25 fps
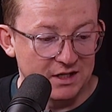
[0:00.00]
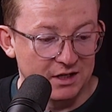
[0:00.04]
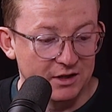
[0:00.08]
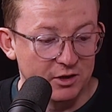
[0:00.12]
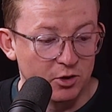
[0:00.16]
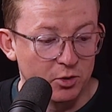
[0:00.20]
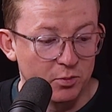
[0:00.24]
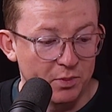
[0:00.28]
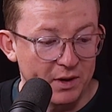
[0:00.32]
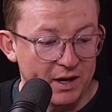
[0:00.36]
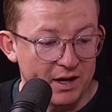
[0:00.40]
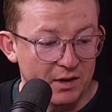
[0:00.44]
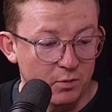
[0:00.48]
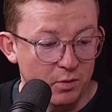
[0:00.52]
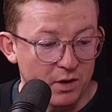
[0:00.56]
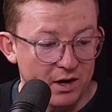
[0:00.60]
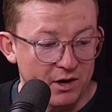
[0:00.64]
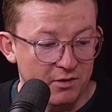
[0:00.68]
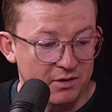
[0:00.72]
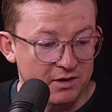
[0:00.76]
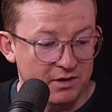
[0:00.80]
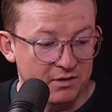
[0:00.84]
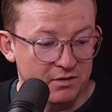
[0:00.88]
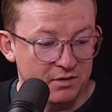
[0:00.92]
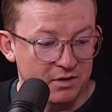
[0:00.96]
a little bit,
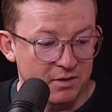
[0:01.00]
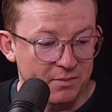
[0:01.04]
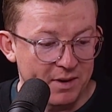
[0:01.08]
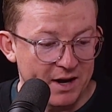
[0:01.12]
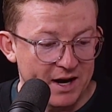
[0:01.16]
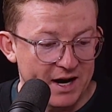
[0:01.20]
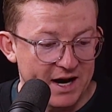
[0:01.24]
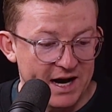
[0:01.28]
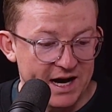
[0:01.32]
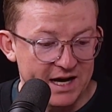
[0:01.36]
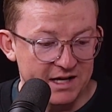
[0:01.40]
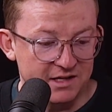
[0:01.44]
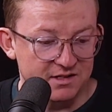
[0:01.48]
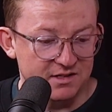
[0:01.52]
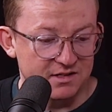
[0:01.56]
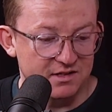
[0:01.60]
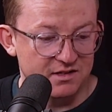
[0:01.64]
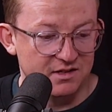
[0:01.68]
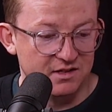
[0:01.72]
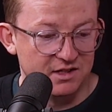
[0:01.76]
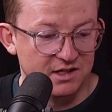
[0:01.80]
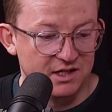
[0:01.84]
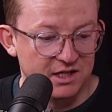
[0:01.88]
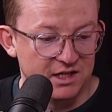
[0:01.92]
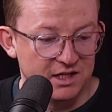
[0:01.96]
where in the
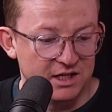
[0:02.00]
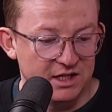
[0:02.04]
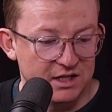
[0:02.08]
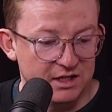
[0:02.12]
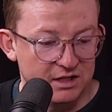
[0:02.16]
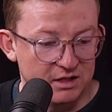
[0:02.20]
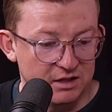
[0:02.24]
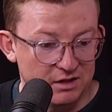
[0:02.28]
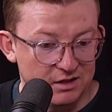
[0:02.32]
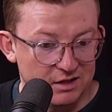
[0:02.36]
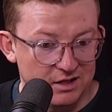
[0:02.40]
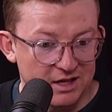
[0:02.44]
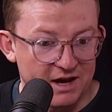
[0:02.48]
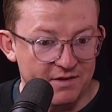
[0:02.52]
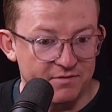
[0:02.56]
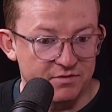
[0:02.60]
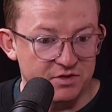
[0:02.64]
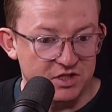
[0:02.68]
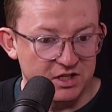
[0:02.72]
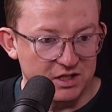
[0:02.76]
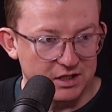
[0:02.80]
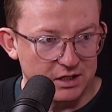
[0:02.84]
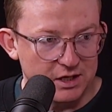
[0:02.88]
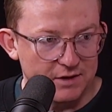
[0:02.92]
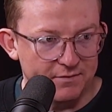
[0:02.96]
past they've
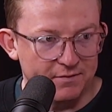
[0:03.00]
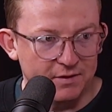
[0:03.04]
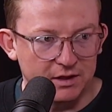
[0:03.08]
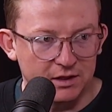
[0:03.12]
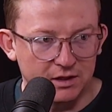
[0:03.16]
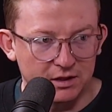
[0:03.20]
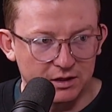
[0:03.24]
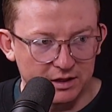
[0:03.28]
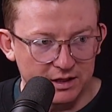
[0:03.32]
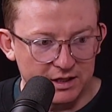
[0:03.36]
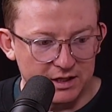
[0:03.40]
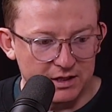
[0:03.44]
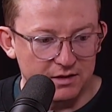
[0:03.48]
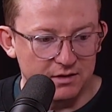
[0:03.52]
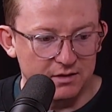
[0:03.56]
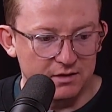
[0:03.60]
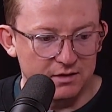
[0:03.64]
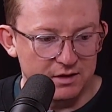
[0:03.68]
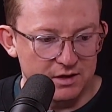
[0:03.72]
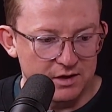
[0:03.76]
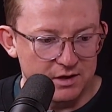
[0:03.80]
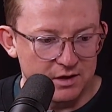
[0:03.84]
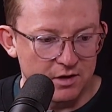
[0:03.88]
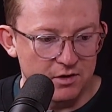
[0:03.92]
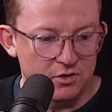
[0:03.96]
significantly,
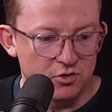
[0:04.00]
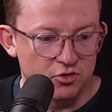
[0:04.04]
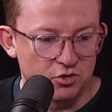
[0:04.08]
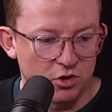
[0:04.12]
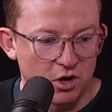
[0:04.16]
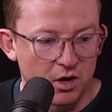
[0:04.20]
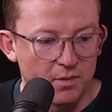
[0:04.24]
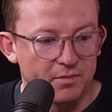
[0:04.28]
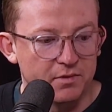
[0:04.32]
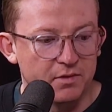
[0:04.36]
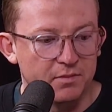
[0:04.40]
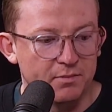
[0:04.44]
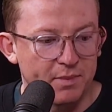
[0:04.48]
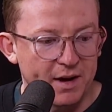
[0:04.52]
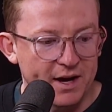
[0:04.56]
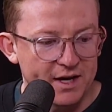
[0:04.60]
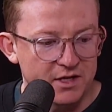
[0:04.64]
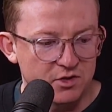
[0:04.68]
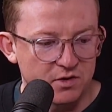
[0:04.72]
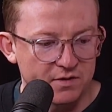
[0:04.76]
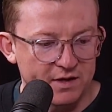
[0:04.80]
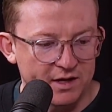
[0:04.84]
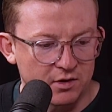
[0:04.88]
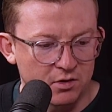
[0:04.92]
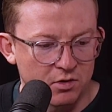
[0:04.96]
dropped
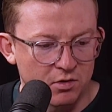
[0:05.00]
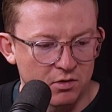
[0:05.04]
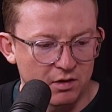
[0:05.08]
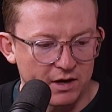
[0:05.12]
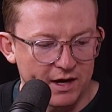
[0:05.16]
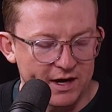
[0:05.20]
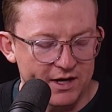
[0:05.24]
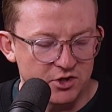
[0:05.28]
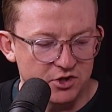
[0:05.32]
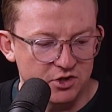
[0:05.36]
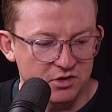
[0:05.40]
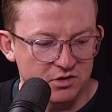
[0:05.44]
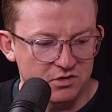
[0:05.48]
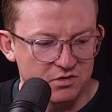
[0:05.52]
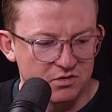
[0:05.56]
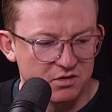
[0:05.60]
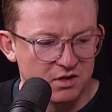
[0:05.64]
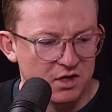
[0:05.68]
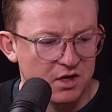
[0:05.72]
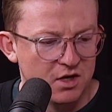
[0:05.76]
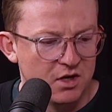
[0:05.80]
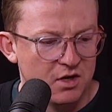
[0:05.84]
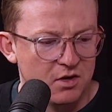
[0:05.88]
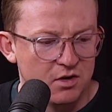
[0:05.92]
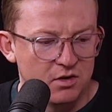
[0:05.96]
based on that correlation.
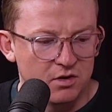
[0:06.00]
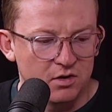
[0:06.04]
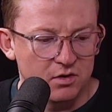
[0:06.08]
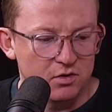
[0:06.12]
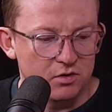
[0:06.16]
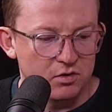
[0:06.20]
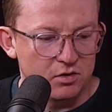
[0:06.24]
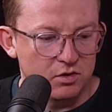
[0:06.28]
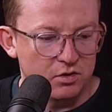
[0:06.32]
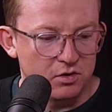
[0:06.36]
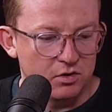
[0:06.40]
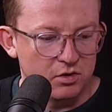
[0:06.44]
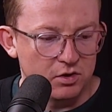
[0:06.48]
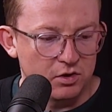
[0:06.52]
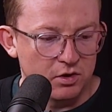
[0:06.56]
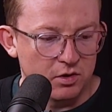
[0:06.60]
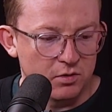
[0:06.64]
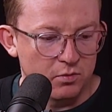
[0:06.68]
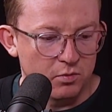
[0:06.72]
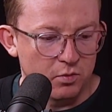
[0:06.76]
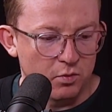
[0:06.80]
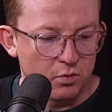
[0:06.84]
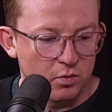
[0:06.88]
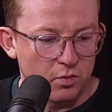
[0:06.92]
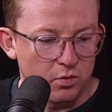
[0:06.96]

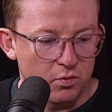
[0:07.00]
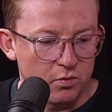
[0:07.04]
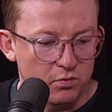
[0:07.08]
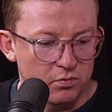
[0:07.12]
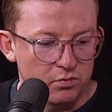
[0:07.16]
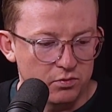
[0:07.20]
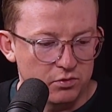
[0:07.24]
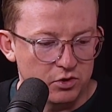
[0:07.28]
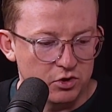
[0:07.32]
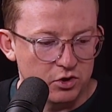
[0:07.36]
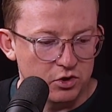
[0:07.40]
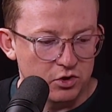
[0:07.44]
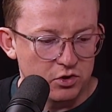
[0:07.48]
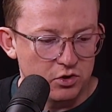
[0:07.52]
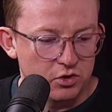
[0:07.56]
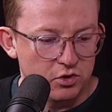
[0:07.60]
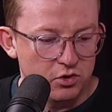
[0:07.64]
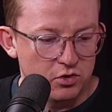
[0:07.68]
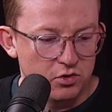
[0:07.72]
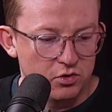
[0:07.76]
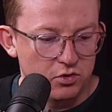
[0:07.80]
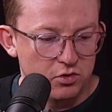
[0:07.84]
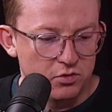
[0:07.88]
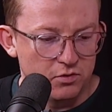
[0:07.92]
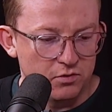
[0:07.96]
Do
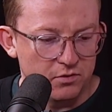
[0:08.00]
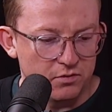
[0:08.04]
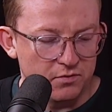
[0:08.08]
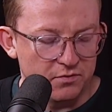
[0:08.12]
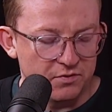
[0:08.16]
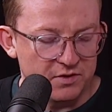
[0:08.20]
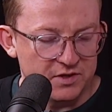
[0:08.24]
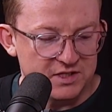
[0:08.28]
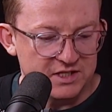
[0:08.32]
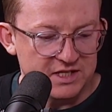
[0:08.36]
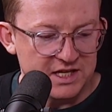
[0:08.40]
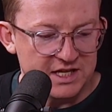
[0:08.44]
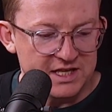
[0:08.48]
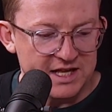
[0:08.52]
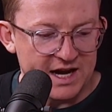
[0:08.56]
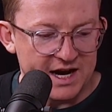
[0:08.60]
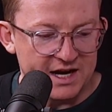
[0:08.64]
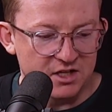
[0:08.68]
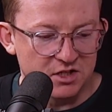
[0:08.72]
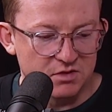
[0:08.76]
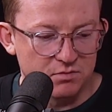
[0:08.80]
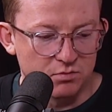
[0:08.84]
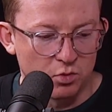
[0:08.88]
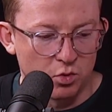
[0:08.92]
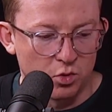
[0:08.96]
you foresee
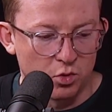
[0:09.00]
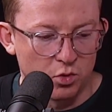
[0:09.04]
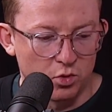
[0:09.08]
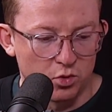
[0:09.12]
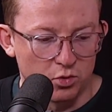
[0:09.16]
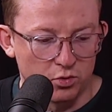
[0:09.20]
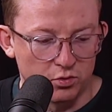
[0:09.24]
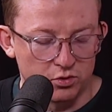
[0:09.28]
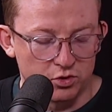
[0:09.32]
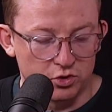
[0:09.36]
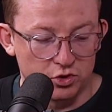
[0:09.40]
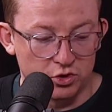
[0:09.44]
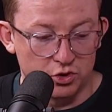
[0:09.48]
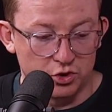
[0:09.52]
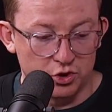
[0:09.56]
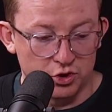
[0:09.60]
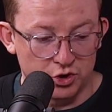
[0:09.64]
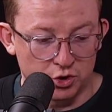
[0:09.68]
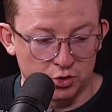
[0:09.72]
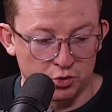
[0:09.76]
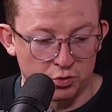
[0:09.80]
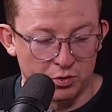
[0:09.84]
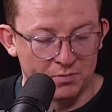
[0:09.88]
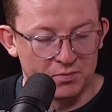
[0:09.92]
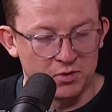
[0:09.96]
that as more
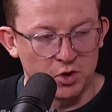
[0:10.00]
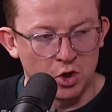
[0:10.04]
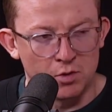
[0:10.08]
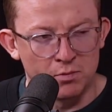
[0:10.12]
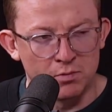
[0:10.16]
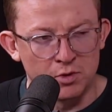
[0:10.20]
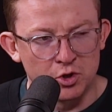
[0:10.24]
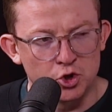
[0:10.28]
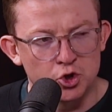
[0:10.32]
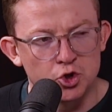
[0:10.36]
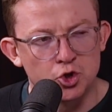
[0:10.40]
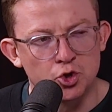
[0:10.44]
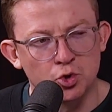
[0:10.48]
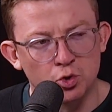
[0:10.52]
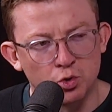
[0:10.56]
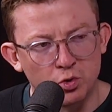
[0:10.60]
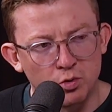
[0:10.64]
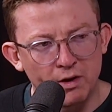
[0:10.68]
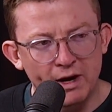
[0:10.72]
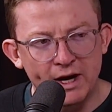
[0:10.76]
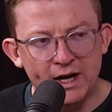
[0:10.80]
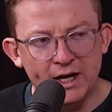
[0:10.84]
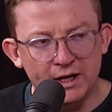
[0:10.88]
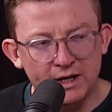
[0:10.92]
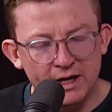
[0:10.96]
just crypto
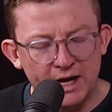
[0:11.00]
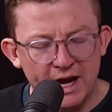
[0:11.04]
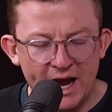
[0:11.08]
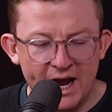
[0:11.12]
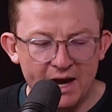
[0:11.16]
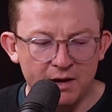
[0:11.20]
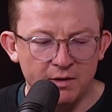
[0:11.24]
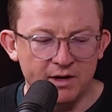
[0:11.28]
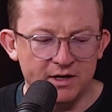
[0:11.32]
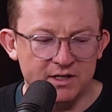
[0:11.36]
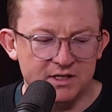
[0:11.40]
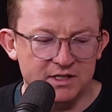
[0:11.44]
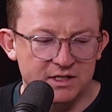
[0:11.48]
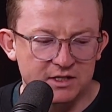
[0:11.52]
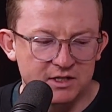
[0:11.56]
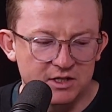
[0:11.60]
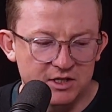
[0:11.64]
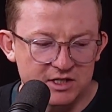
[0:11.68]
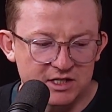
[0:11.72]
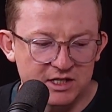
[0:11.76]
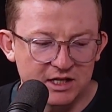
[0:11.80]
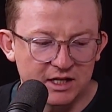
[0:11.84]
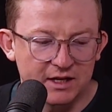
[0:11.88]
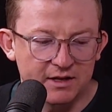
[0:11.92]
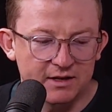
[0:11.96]
maturing and it's
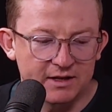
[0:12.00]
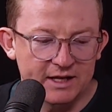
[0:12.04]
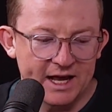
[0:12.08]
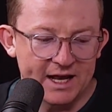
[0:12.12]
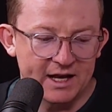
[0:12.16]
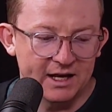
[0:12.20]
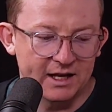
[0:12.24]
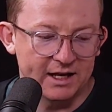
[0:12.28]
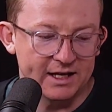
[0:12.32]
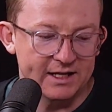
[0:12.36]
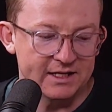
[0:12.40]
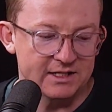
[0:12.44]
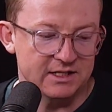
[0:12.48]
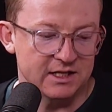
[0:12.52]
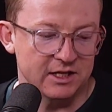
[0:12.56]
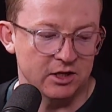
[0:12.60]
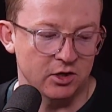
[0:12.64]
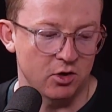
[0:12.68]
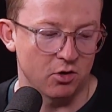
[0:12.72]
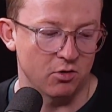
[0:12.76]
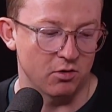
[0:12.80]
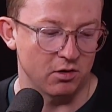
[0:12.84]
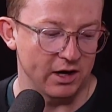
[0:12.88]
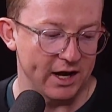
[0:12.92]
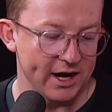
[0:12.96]
just that lessening
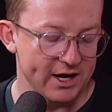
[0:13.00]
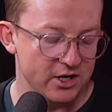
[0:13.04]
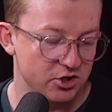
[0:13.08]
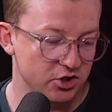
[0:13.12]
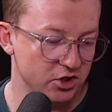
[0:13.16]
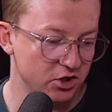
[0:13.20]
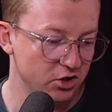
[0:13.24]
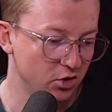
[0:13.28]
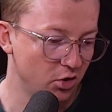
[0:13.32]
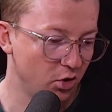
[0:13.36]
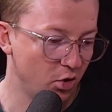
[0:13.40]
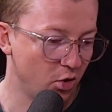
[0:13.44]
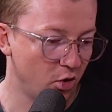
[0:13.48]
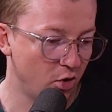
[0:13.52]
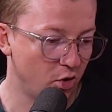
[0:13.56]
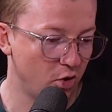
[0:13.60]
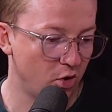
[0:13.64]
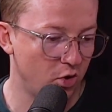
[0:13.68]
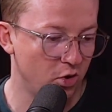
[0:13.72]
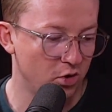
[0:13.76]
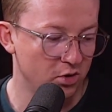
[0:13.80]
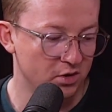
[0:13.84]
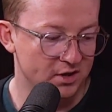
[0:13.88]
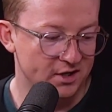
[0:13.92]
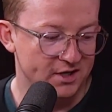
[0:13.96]
correlation,
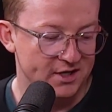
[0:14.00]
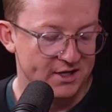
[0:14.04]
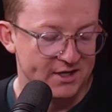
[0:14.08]
or